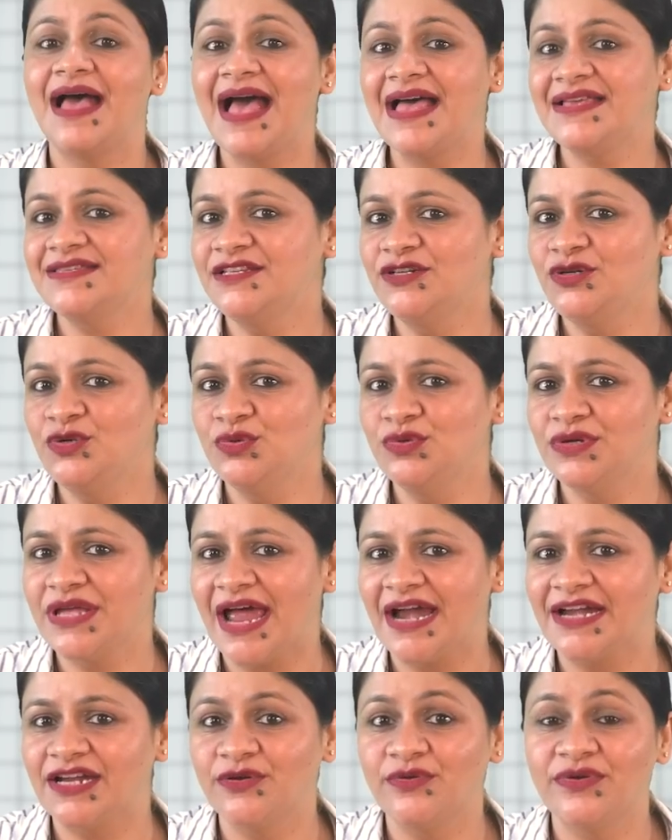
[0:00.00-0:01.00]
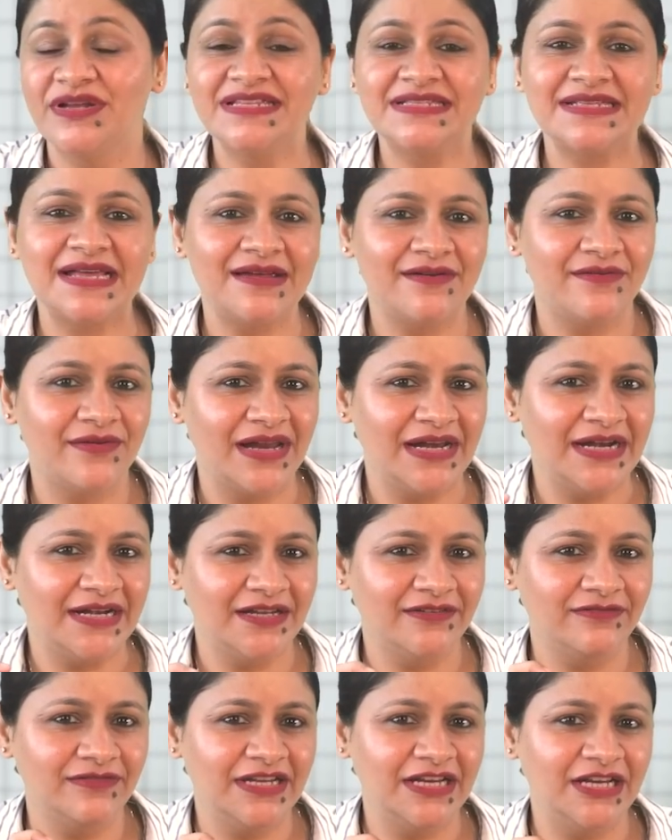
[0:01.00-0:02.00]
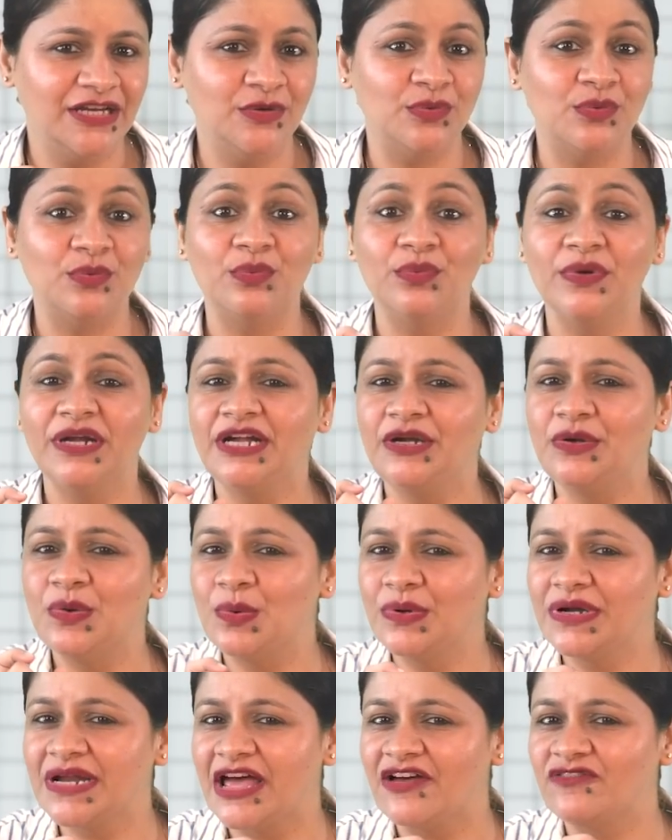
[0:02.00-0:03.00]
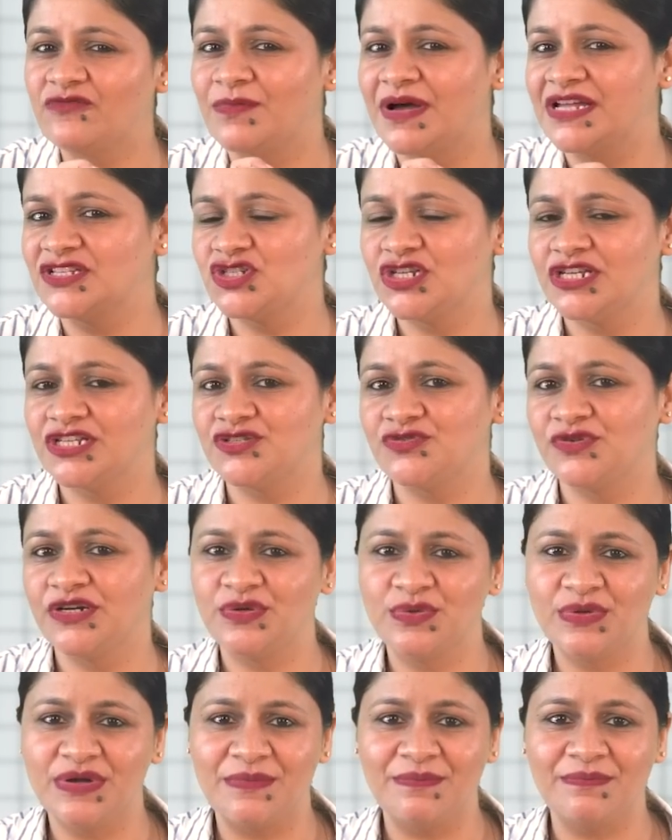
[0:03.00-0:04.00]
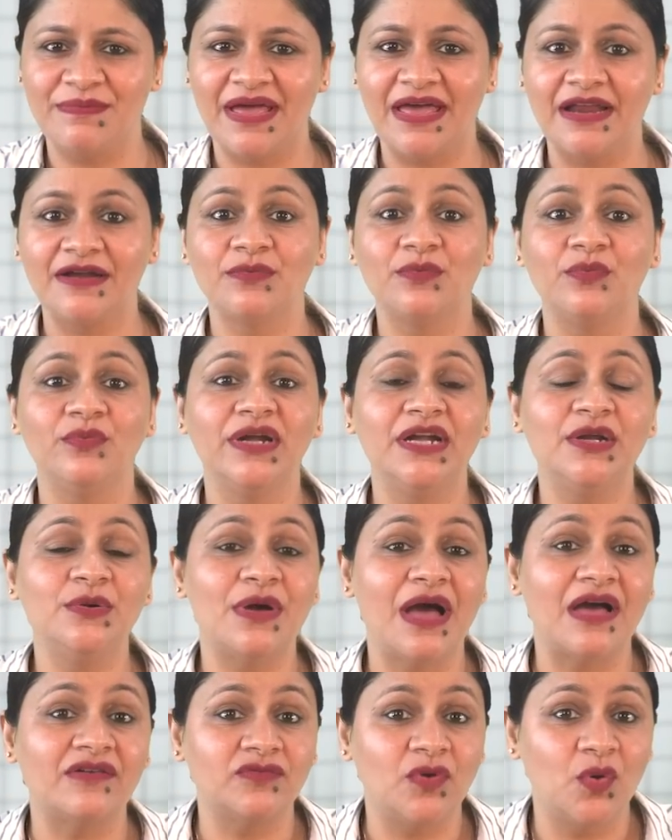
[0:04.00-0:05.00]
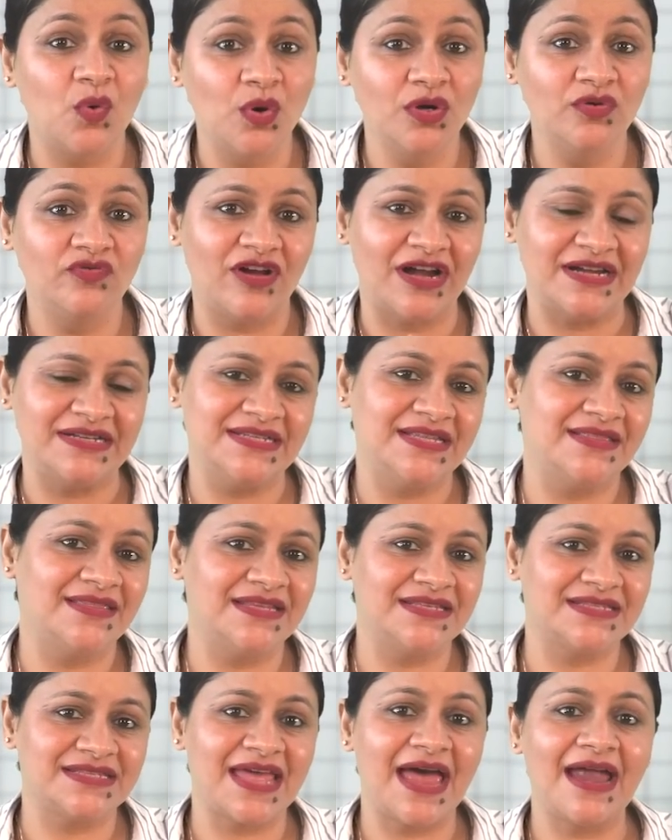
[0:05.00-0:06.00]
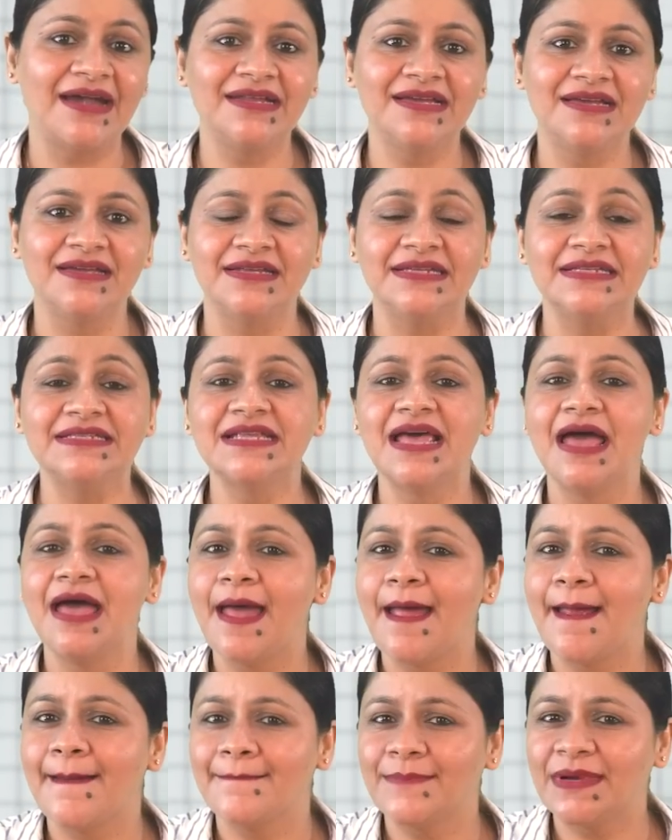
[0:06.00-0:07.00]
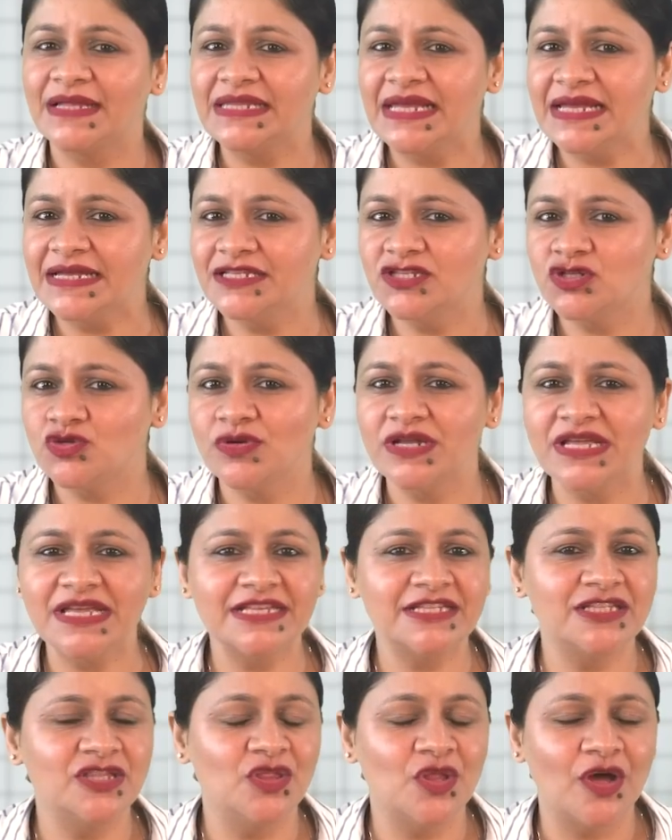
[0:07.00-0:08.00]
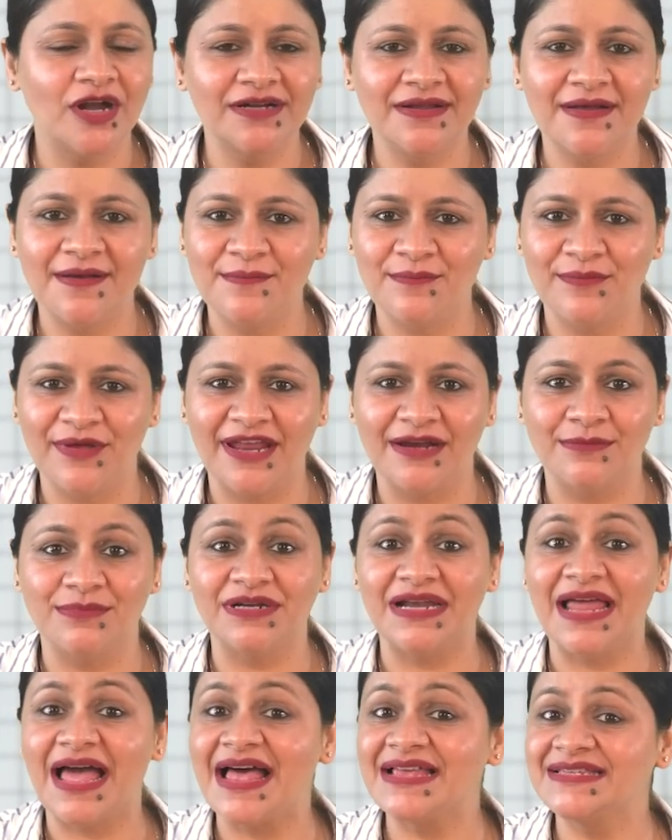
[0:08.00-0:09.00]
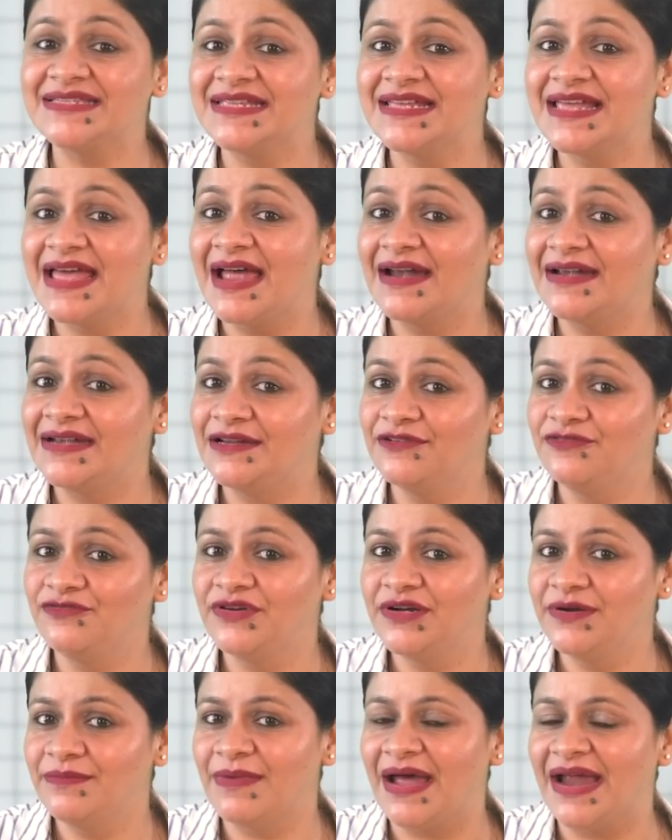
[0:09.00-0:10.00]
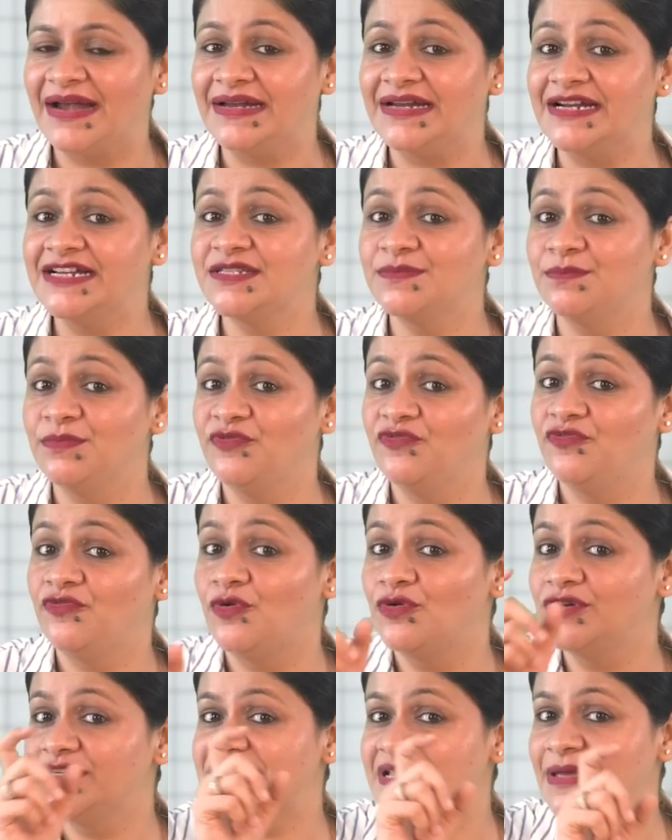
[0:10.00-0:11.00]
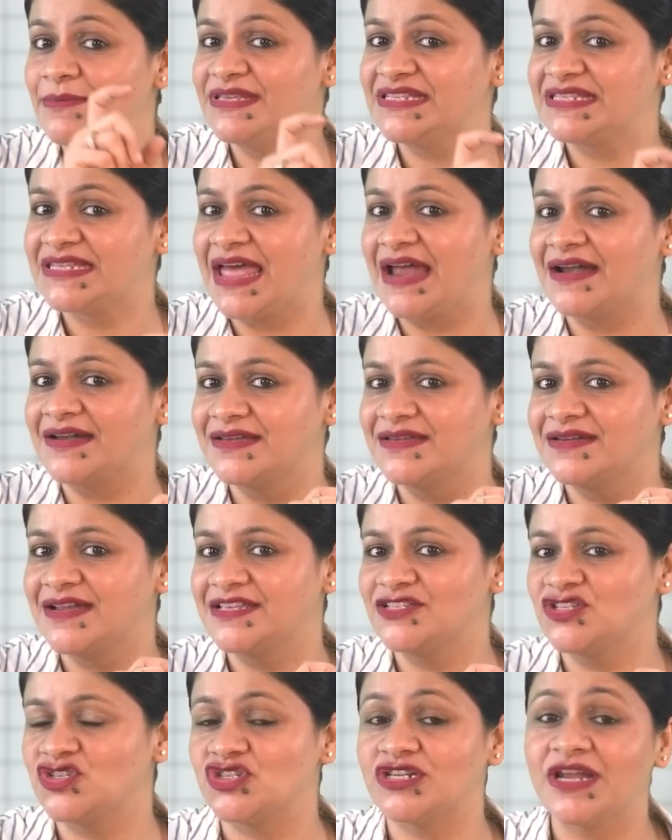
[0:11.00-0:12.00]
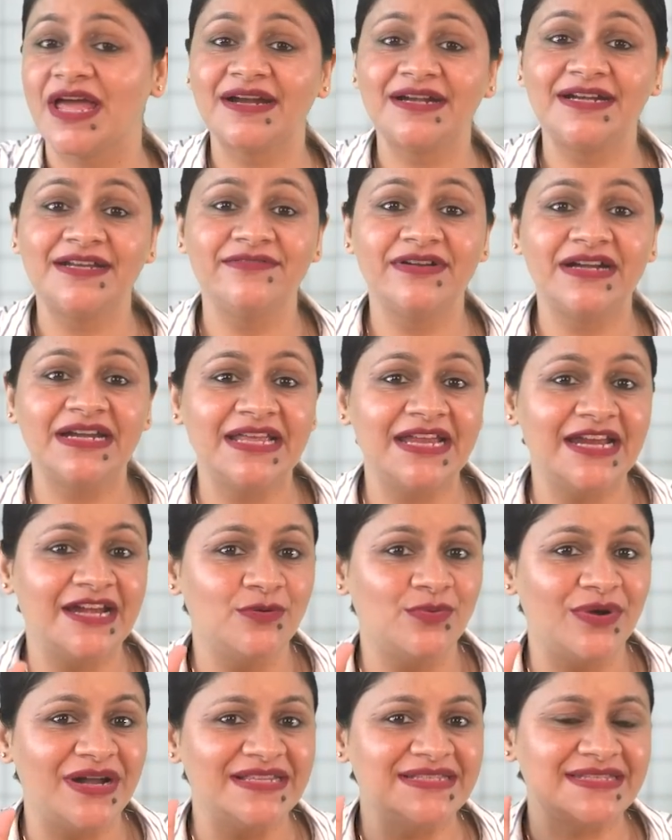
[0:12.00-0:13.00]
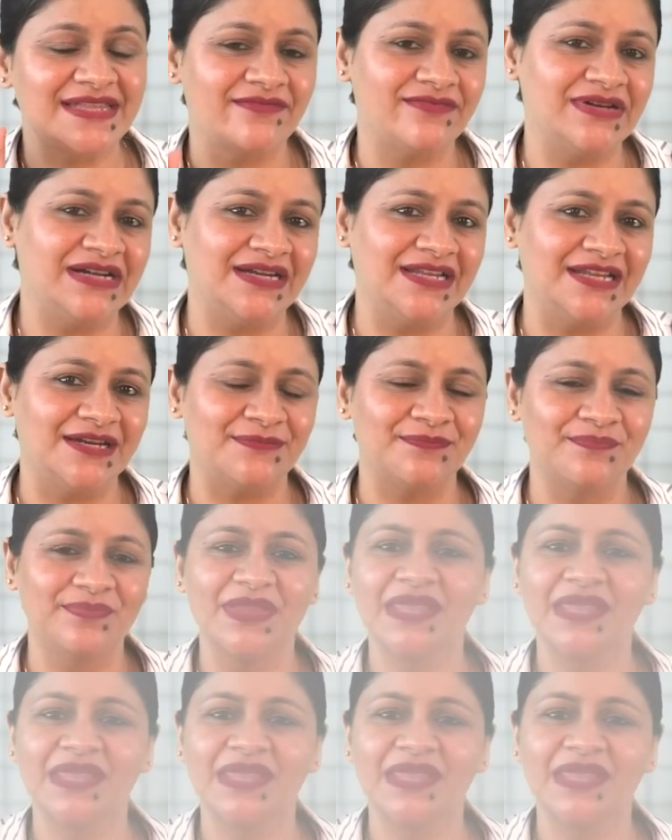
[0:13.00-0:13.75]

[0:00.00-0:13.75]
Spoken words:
As the two categories are relatively new, we don't have much history to compare. We do have old funds in these categories, but their history is not comparable as they had different mandates before SEBI's categorization activity in 2017.